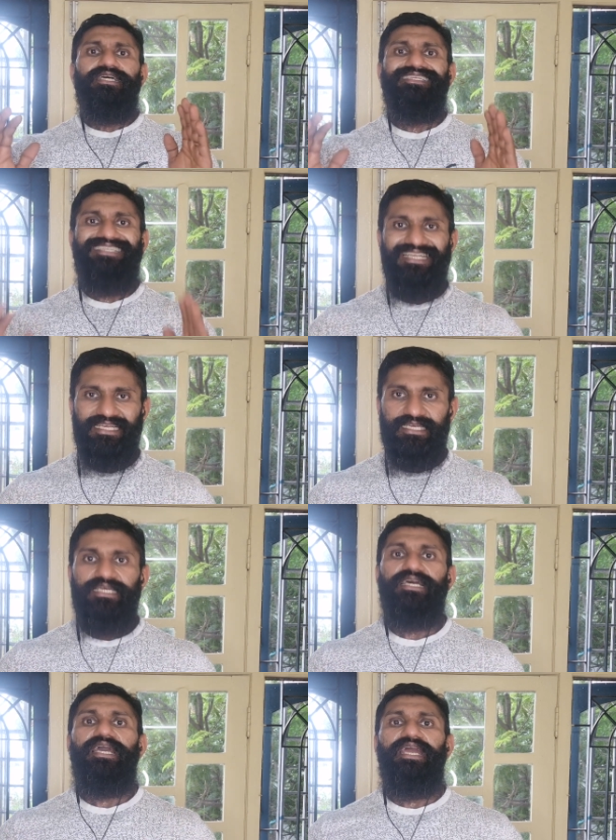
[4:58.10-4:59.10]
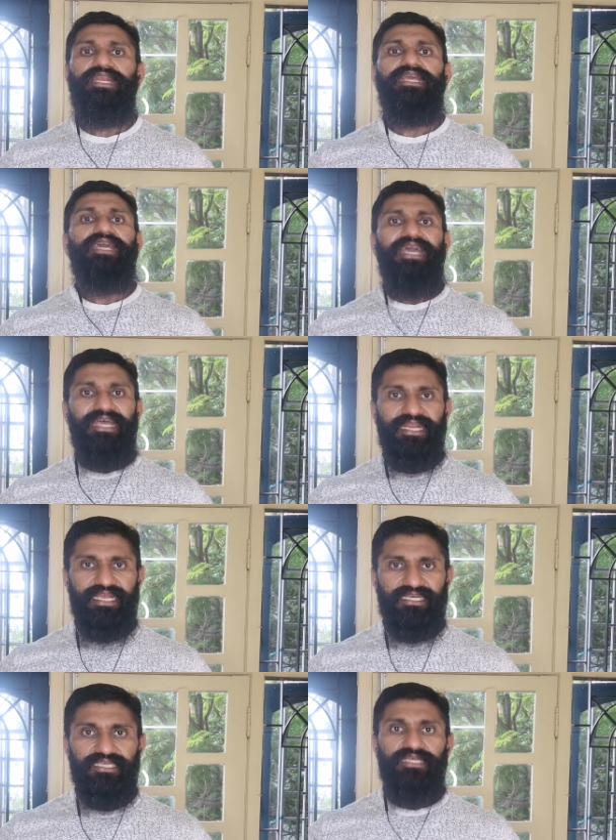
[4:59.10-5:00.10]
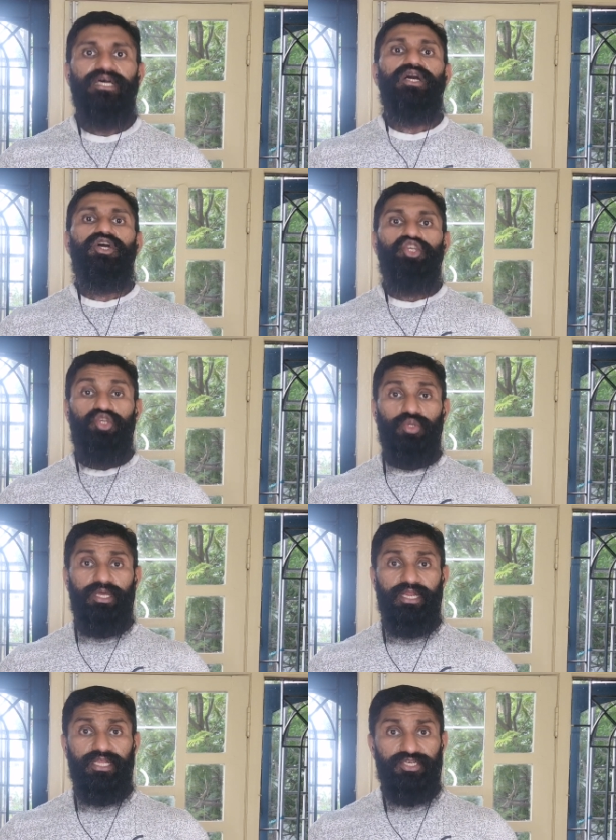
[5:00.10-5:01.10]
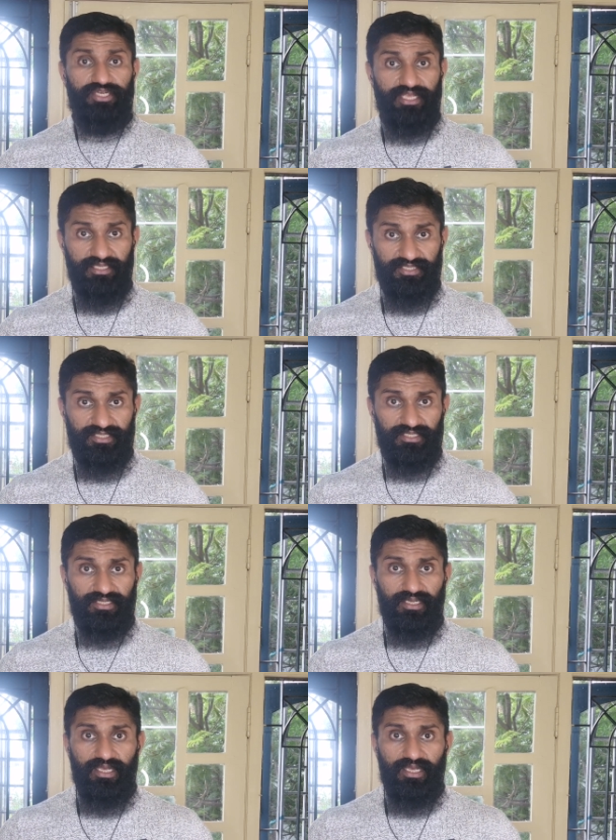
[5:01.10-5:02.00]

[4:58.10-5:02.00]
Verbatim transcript: drink any aerated sugary drinks.